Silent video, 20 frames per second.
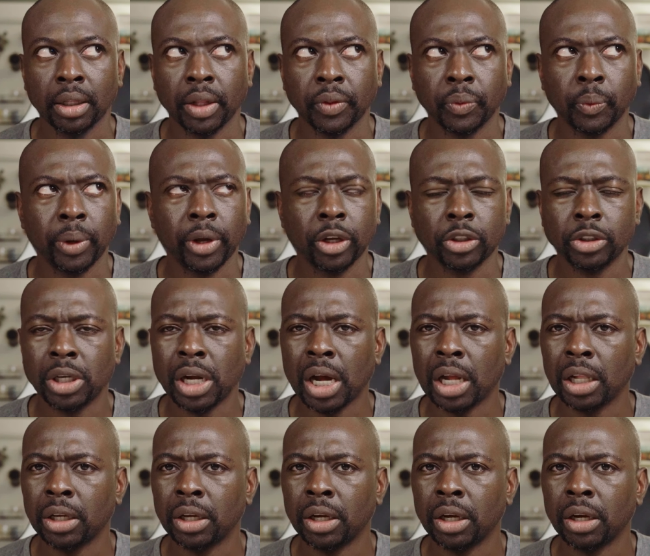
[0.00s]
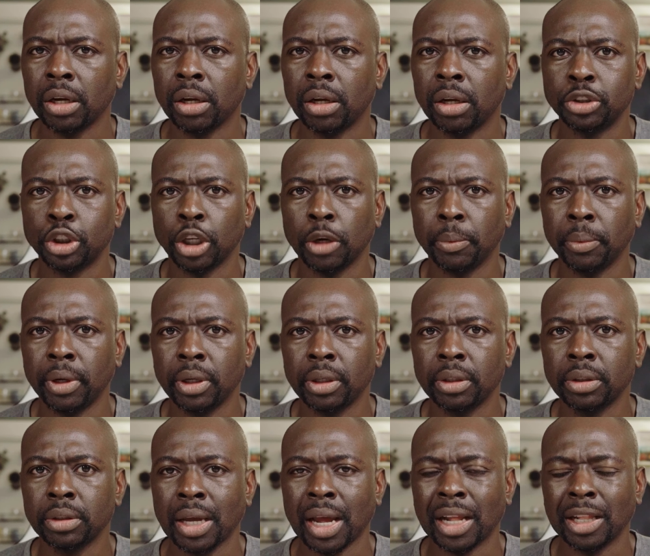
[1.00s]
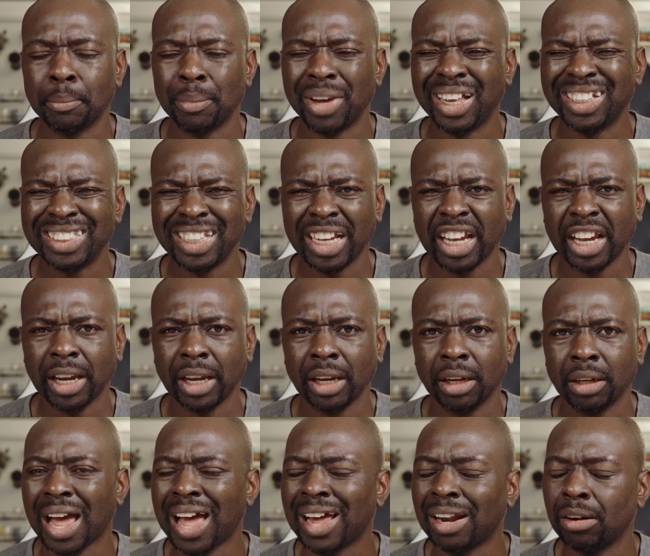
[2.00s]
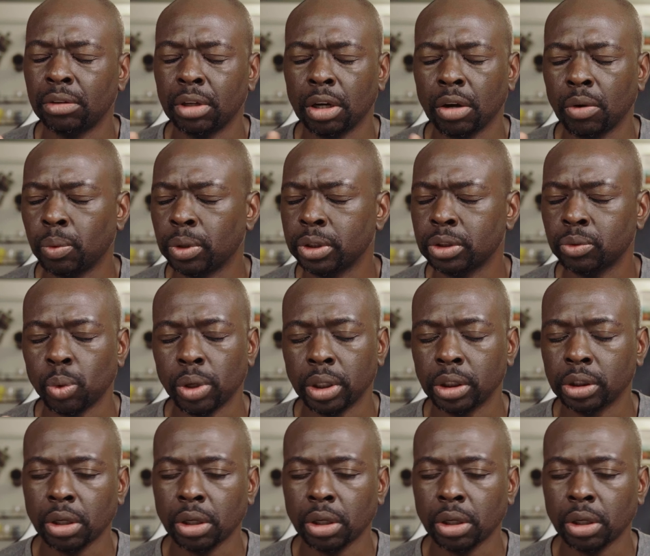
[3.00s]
$300 German Calimente, I don't know what it's